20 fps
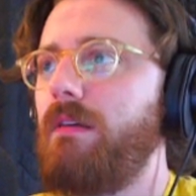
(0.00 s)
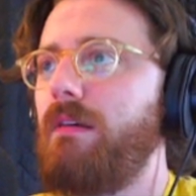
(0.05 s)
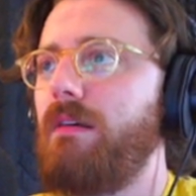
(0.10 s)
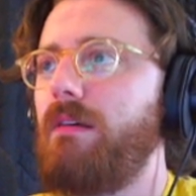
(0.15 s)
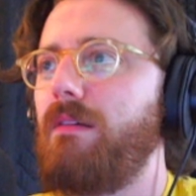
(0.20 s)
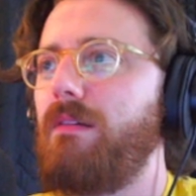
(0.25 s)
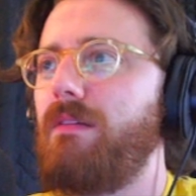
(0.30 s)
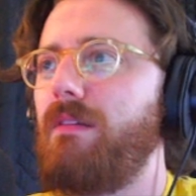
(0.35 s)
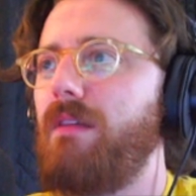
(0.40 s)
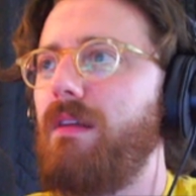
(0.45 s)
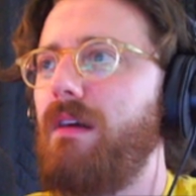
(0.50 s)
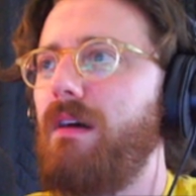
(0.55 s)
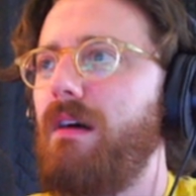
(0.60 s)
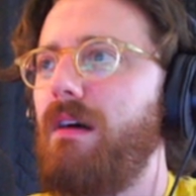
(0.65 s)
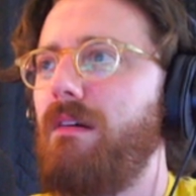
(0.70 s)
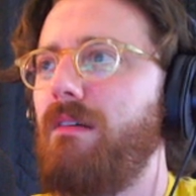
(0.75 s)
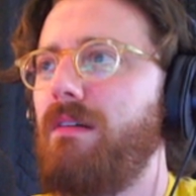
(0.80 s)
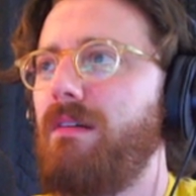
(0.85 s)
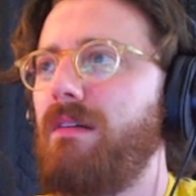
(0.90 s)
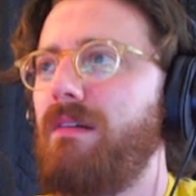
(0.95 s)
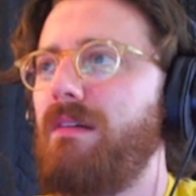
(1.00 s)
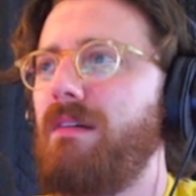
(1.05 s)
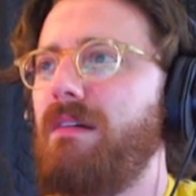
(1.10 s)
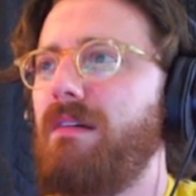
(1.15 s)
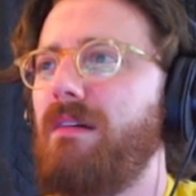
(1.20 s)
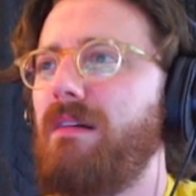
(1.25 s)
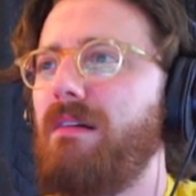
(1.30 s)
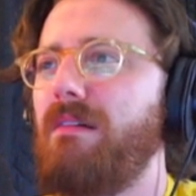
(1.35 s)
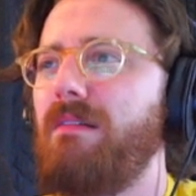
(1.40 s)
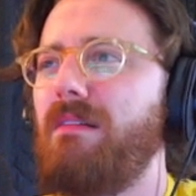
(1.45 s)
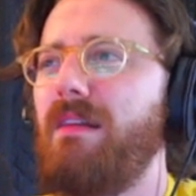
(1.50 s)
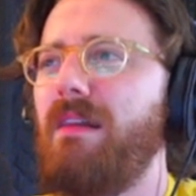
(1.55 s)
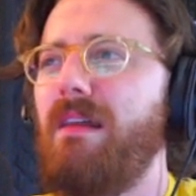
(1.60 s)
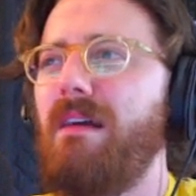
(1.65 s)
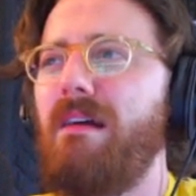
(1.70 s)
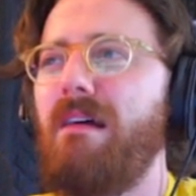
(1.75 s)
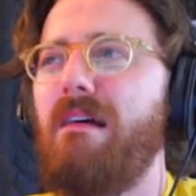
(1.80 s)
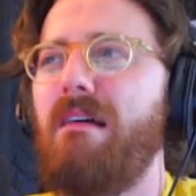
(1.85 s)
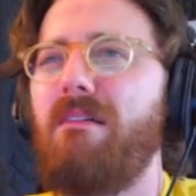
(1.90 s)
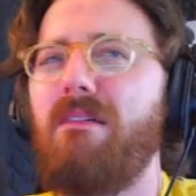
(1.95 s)
Oh, no. Oh,
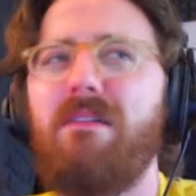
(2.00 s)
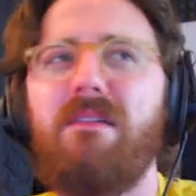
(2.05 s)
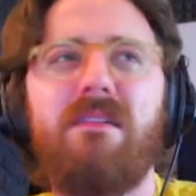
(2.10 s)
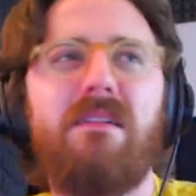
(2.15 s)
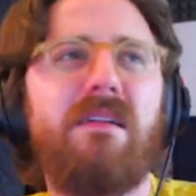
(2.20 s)
no.